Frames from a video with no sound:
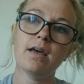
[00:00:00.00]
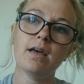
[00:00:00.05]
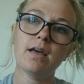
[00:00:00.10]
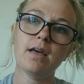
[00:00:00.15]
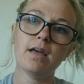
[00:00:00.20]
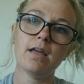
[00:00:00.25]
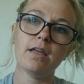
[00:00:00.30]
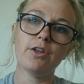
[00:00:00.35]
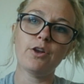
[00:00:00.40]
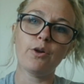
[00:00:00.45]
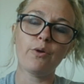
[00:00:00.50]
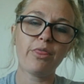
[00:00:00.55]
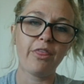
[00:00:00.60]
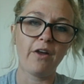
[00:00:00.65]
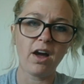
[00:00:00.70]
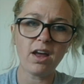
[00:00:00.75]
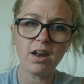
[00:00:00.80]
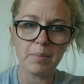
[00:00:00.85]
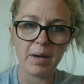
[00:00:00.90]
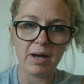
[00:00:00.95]

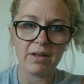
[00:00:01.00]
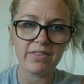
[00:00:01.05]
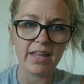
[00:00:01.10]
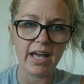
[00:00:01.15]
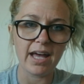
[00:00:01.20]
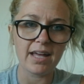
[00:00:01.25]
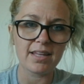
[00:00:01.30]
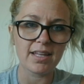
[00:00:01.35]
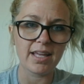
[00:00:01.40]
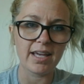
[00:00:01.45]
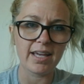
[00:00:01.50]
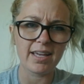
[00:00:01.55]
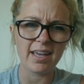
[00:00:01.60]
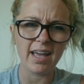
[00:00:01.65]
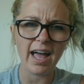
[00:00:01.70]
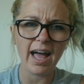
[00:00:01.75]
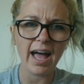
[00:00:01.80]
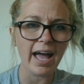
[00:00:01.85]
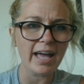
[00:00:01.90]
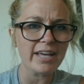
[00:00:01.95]
thought about that. Like,
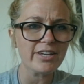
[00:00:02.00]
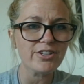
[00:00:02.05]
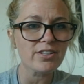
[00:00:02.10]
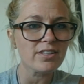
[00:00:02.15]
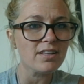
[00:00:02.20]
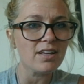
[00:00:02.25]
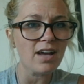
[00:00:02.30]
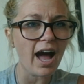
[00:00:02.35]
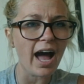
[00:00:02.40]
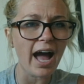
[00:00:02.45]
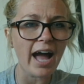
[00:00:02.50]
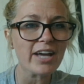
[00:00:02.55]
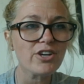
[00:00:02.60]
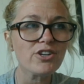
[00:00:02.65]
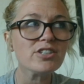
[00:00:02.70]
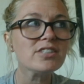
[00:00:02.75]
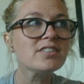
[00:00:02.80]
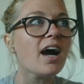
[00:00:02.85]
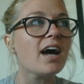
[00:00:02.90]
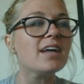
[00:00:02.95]
I
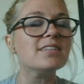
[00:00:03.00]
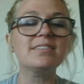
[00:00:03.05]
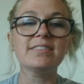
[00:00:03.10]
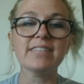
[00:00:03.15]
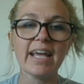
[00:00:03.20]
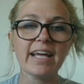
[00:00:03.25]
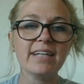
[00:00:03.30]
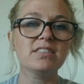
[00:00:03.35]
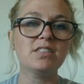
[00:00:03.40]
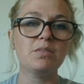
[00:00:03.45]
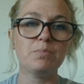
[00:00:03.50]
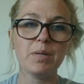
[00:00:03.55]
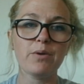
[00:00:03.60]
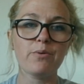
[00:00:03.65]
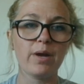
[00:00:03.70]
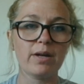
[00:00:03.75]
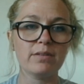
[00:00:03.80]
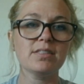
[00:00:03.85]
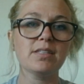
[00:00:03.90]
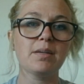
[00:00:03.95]
could not stand to be
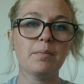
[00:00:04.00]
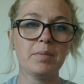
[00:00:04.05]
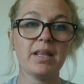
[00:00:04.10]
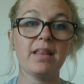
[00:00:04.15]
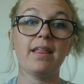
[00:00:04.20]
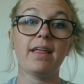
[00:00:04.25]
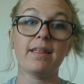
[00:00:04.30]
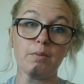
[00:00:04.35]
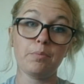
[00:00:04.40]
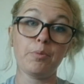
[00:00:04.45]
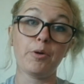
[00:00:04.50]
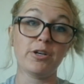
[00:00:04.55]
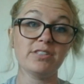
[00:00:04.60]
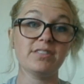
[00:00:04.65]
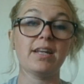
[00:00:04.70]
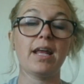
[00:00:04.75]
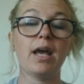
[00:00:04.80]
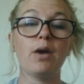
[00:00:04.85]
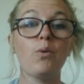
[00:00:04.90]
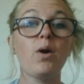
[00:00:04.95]
around somebody like the
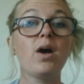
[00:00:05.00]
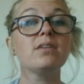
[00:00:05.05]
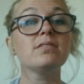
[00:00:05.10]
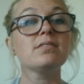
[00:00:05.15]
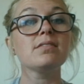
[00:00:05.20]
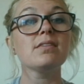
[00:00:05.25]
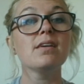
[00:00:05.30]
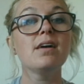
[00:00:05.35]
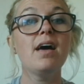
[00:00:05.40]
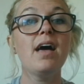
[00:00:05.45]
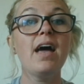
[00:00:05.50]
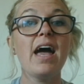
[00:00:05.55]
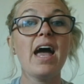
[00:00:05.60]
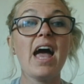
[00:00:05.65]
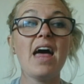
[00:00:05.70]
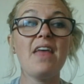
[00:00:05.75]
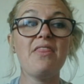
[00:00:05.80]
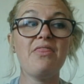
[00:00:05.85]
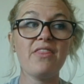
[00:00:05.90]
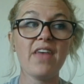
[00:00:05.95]
person I was.
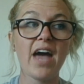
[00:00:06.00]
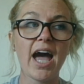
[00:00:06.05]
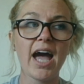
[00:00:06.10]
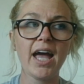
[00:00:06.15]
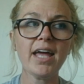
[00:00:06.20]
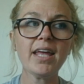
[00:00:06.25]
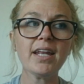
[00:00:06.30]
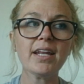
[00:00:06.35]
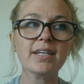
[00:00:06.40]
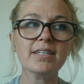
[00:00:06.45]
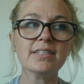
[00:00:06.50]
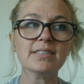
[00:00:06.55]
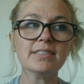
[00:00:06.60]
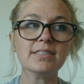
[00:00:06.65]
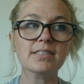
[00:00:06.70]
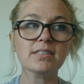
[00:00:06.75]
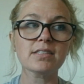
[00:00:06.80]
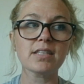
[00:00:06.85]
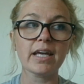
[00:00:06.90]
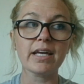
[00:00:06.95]
And that
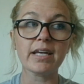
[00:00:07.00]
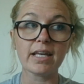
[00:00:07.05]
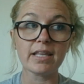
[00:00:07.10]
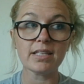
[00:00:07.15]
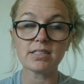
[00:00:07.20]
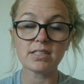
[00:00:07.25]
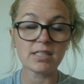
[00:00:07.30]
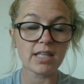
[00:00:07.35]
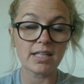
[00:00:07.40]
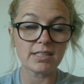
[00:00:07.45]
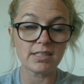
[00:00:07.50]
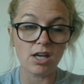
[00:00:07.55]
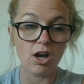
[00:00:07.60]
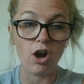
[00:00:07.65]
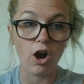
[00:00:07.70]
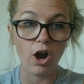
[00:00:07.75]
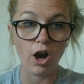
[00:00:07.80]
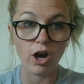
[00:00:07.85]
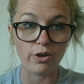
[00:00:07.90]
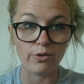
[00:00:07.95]
is like, that's a
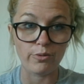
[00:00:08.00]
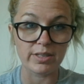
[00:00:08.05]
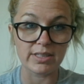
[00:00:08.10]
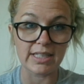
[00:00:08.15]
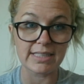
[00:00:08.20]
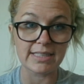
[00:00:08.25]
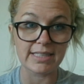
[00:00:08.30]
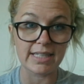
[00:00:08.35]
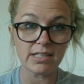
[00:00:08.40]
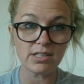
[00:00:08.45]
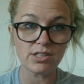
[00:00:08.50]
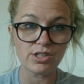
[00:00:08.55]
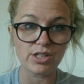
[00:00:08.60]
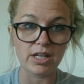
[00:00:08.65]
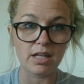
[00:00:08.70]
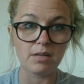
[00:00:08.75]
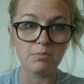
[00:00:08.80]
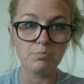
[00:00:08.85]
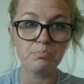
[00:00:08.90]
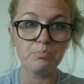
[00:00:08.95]
hard
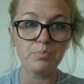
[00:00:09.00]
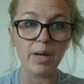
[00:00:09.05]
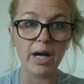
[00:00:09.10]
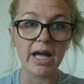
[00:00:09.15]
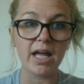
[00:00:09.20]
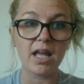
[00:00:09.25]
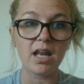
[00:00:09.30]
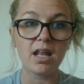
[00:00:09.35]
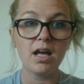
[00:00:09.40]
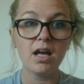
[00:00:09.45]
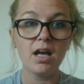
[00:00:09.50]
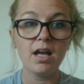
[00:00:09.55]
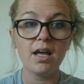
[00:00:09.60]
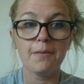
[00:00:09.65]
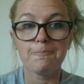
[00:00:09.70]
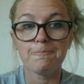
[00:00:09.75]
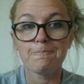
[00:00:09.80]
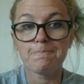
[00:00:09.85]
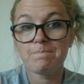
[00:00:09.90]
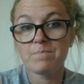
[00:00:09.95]
realization, but
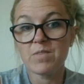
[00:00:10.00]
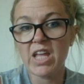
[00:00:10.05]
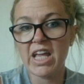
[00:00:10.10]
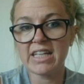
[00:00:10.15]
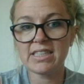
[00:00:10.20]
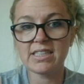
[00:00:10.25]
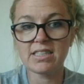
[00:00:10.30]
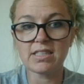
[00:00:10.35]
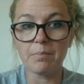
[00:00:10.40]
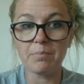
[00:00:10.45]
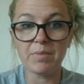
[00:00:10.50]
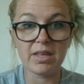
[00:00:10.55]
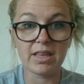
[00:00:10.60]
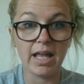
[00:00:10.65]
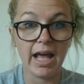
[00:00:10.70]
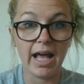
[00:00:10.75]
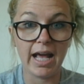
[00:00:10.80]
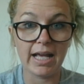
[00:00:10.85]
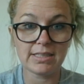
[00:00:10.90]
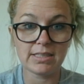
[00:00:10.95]
it's something that
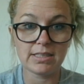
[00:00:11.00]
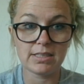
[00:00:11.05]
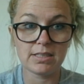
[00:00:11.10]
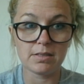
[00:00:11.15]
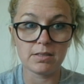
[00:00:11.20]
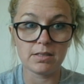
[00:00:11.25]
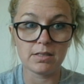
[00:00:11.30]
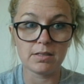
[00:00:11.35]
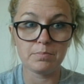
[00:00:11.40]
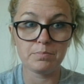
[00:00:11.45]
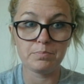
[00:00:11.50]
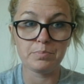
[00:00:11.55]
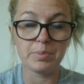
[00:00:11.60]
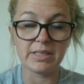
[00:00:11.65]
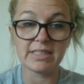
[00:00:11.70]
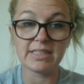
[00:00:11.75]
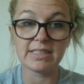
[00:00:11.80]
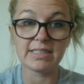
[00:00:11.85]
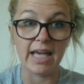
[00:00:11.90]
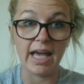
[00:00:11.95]
has to be
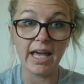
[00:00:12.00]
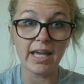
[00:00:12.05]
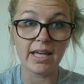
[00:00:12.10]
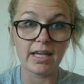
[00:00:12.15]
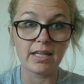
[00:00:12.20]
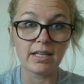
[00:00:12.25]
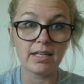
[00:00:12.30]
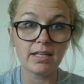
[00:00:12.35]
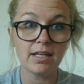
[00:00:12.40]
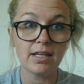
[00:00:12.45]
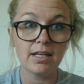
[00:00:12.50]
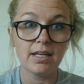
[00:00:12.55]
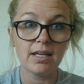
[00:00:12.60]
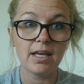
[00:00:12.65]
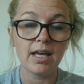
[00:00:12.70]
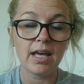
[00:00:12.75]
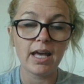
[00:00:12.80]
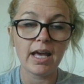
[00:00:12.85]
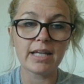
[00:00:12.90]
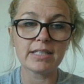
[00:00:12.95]
said.
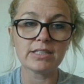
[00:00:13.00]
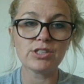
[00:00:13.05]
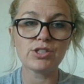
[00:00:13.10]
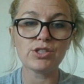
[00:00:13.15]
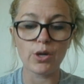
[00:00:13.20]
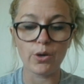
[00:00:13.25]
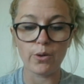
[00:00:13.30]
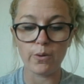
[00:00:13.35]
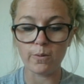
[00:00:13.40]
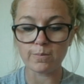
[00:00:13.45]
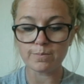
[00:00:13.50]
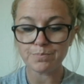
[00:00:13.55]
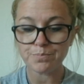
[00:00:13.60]
And so